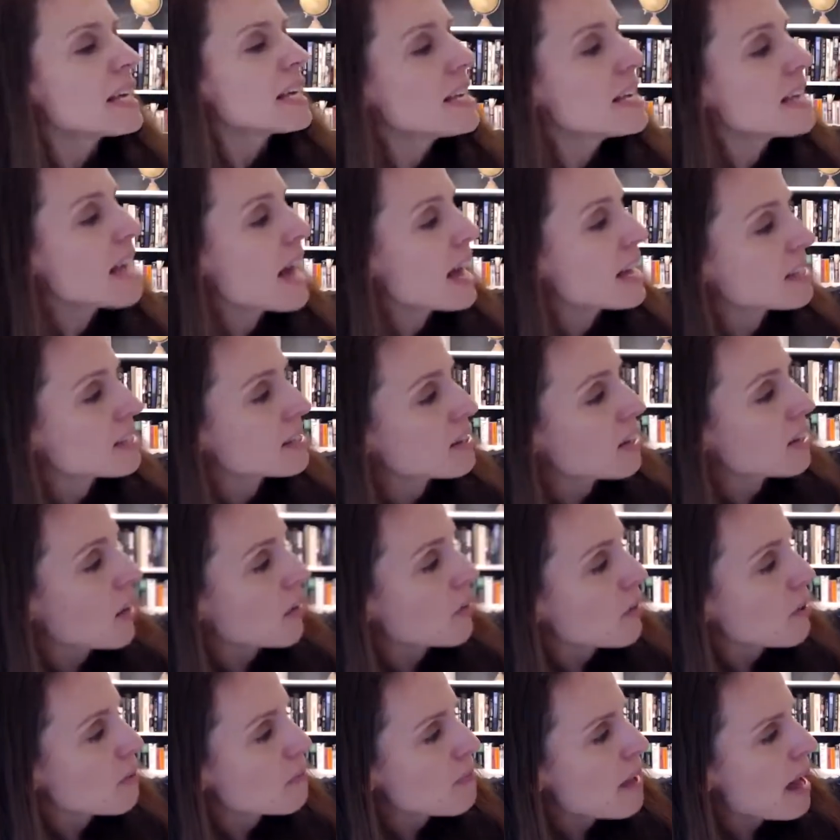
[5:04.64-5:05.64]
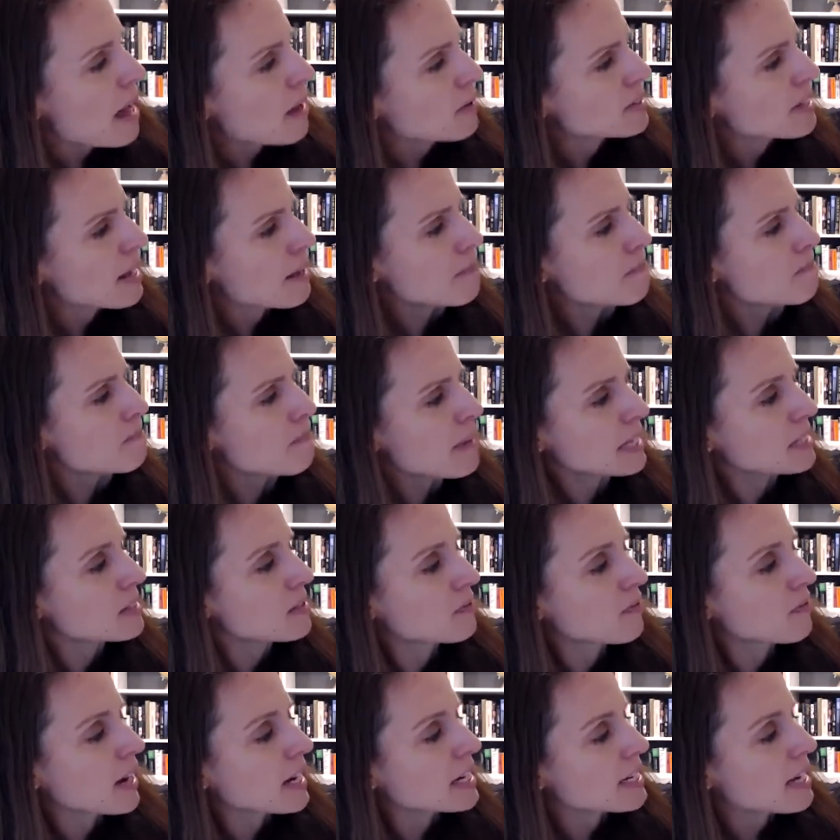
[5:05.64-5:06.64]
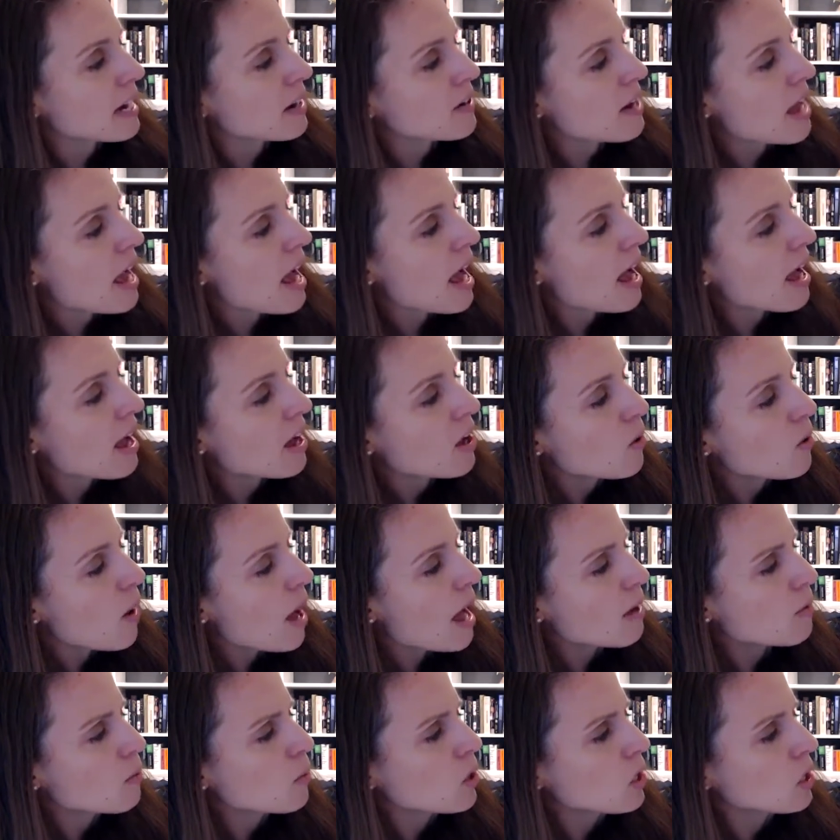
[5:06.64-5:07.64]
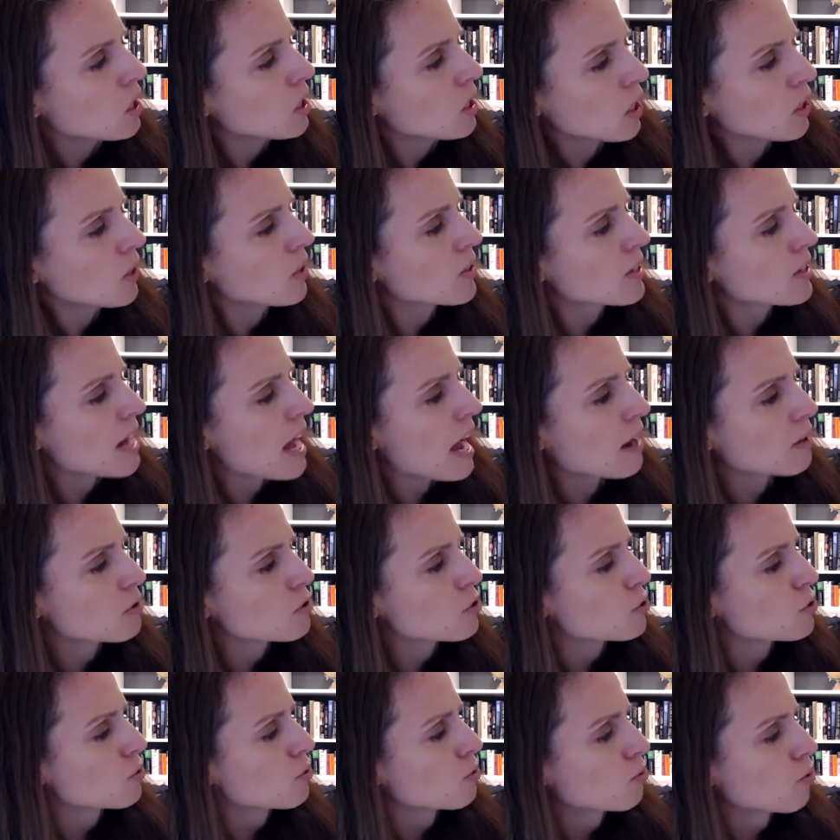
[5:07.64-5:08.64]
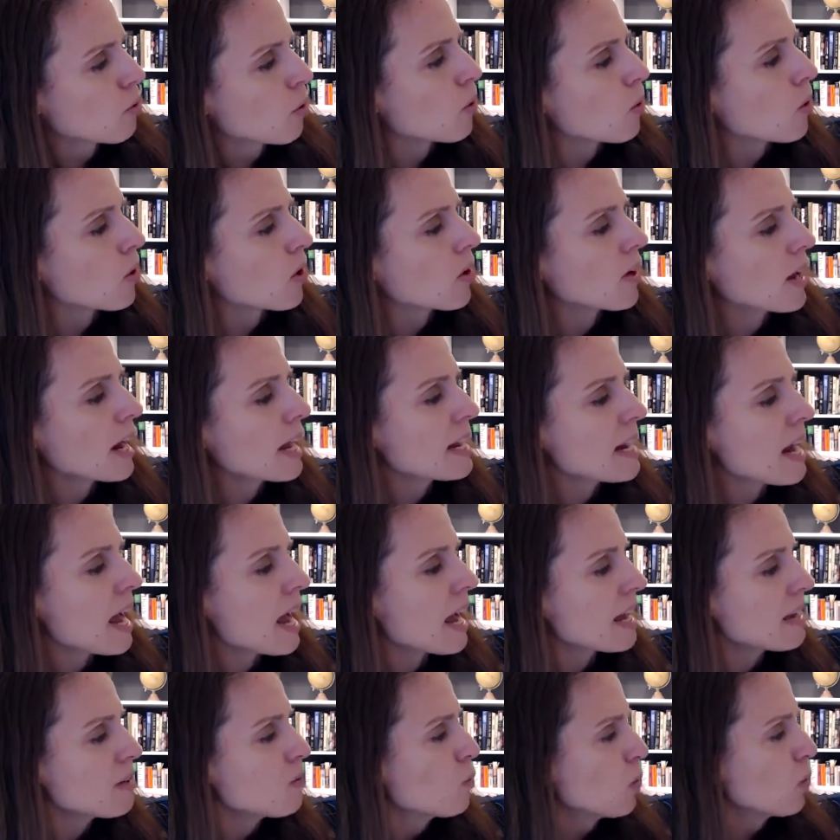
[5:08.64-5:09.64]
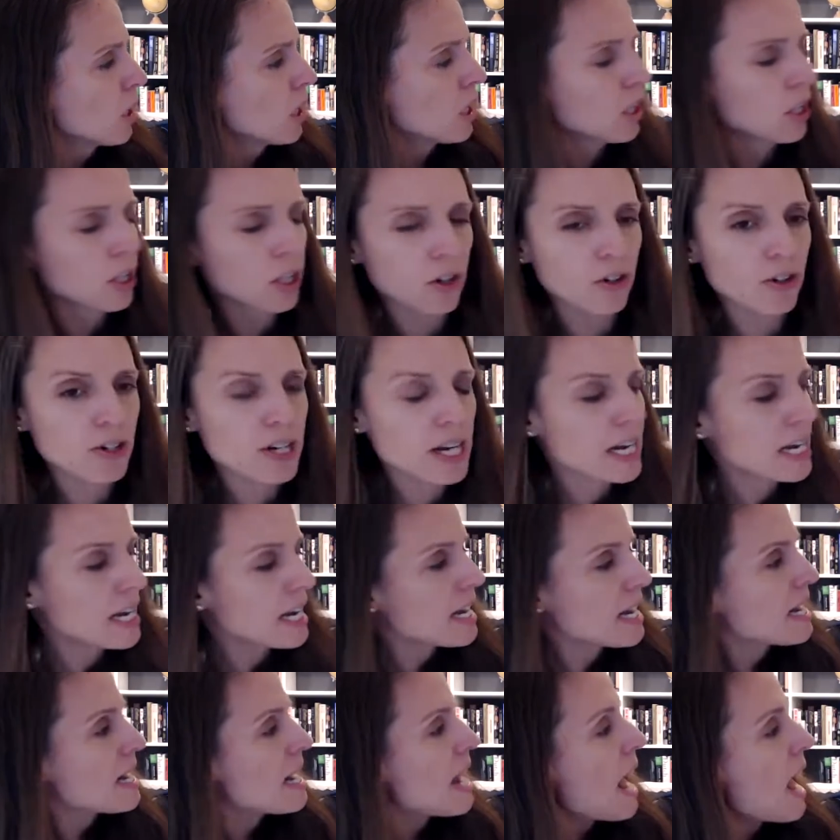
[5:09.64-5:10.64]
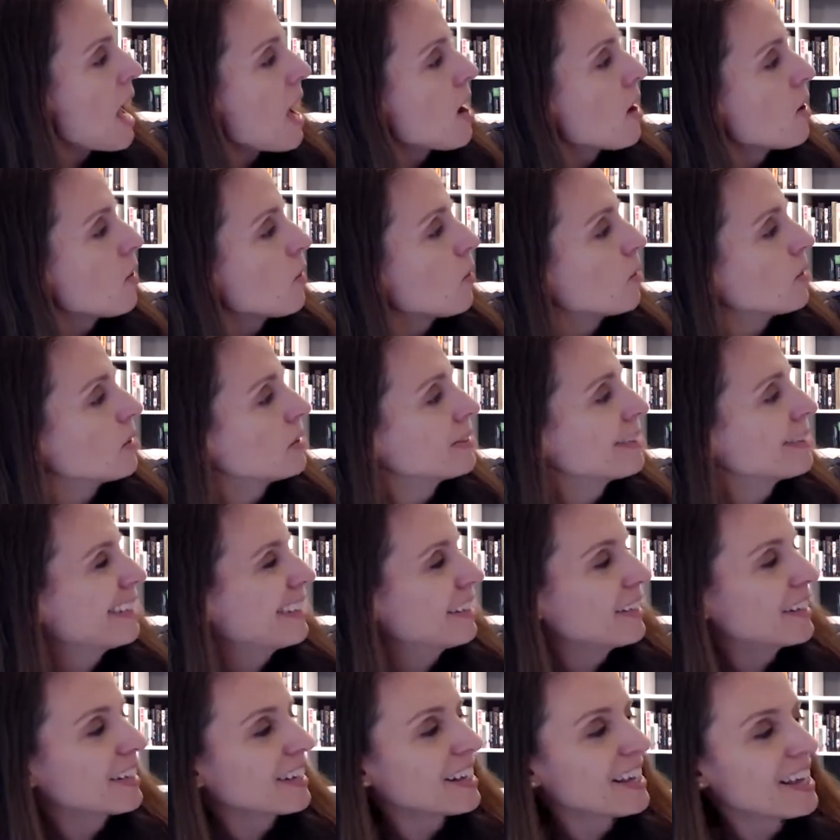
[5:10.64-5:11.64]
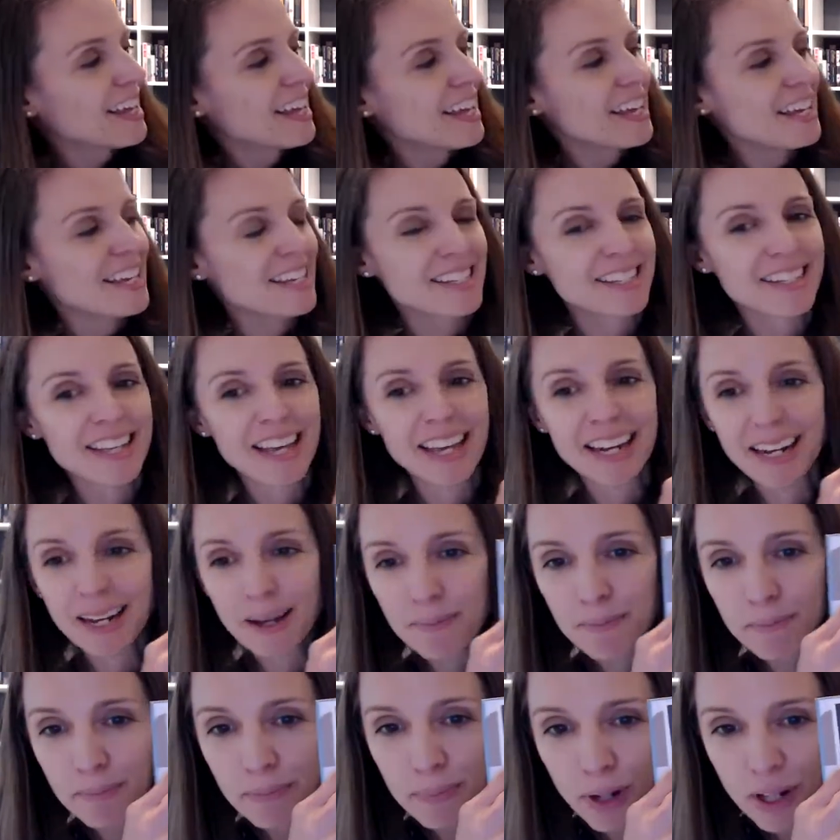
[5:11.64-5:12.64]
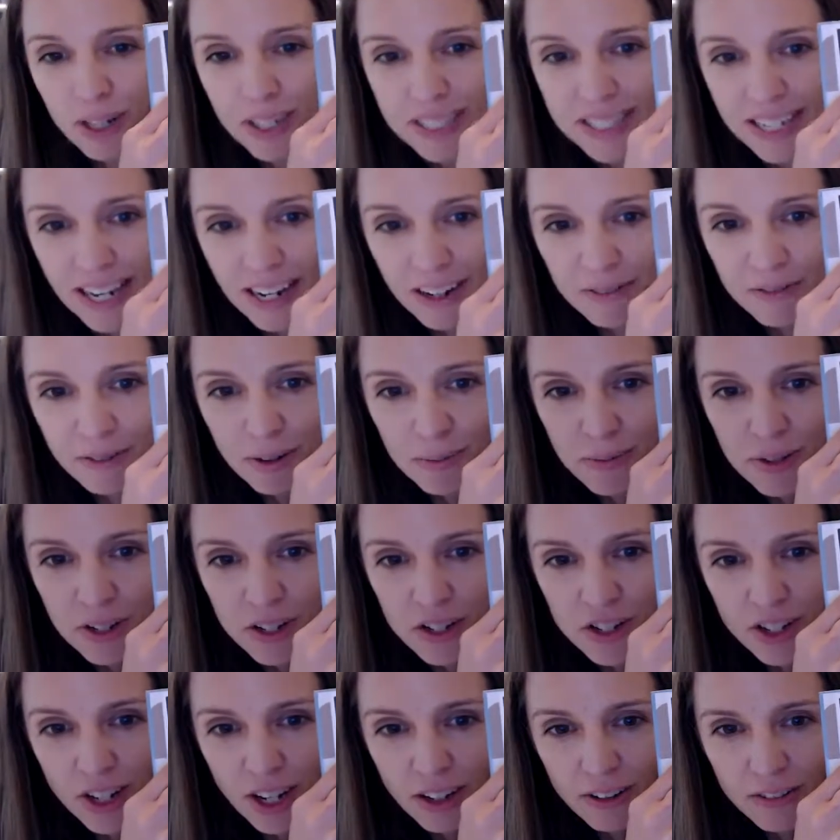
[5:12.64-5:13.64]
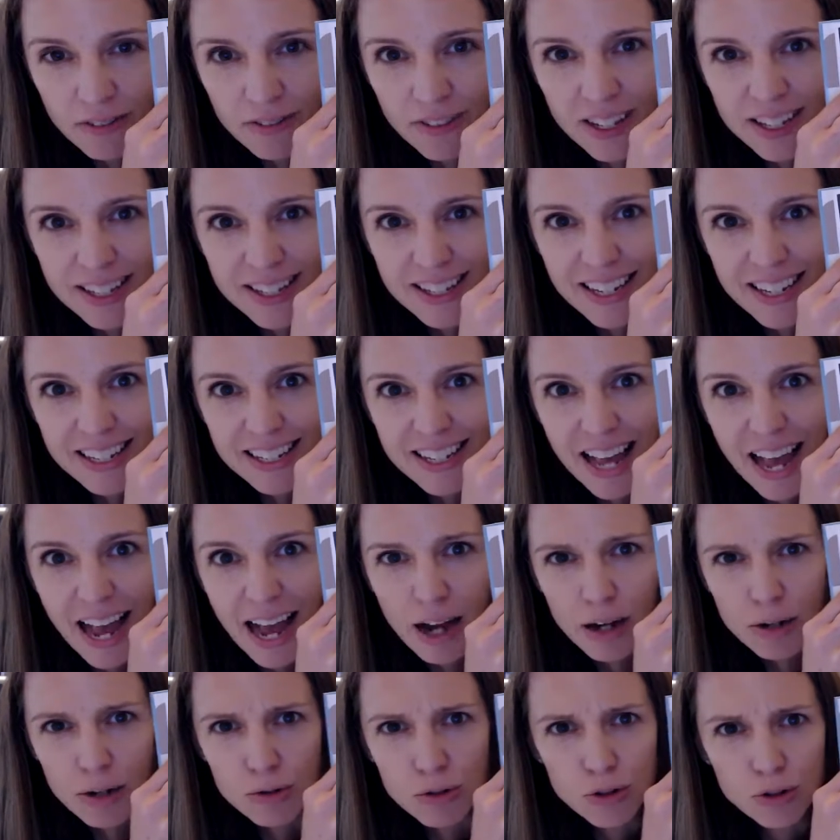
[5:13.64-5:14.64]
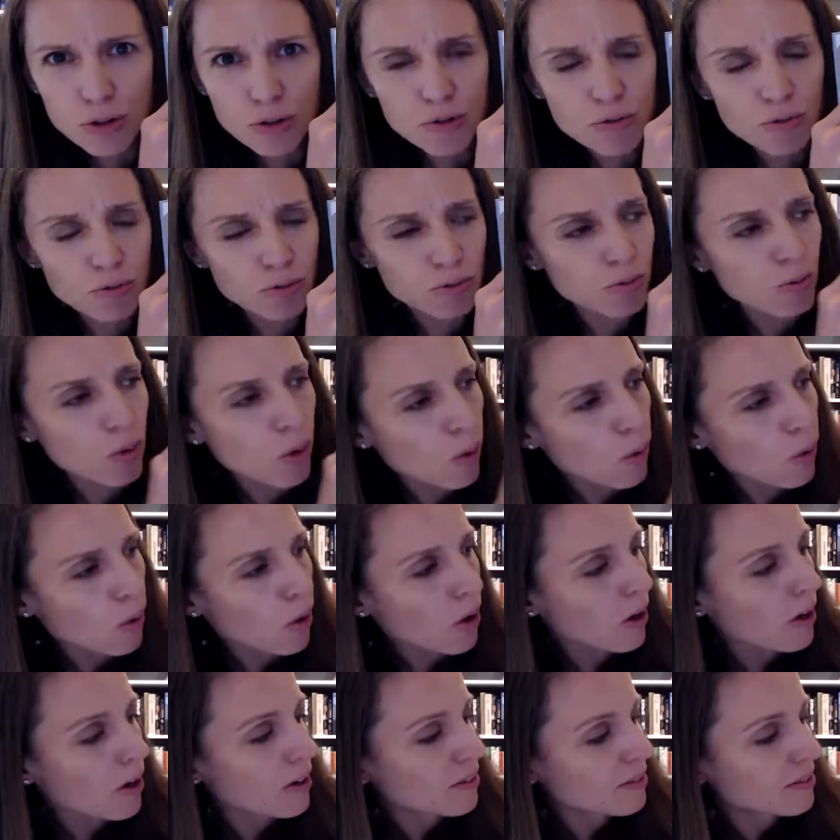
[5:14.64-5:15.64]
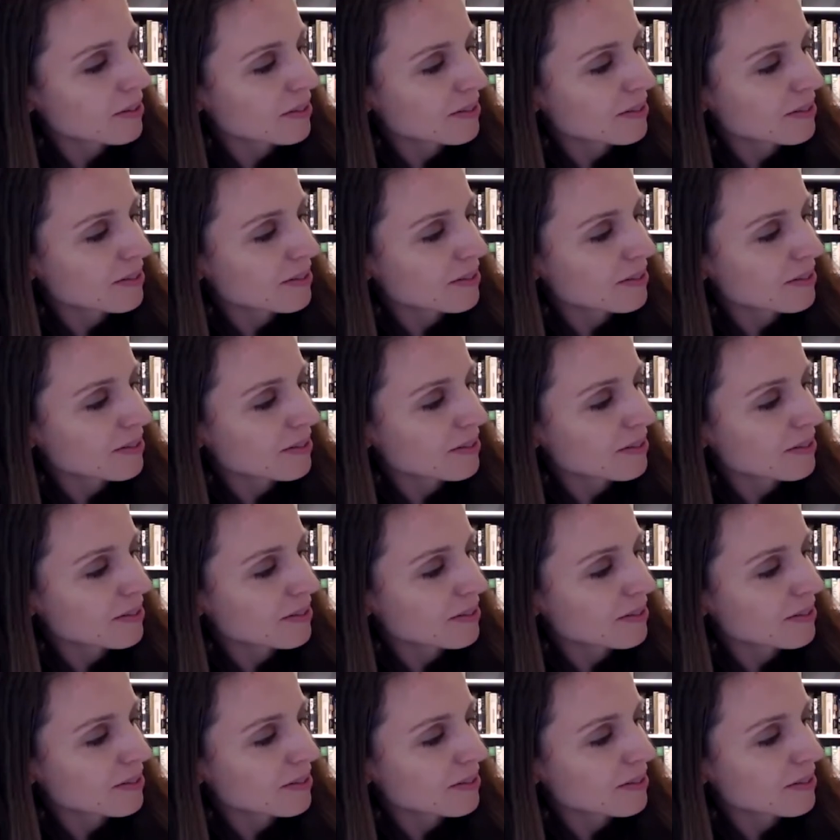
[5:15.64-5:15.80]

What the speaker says: Yes, thought the mouse, I must find out how. I will learn how to roar, and I will learn it now. He's getting a book down from the shelf that says How to Roar.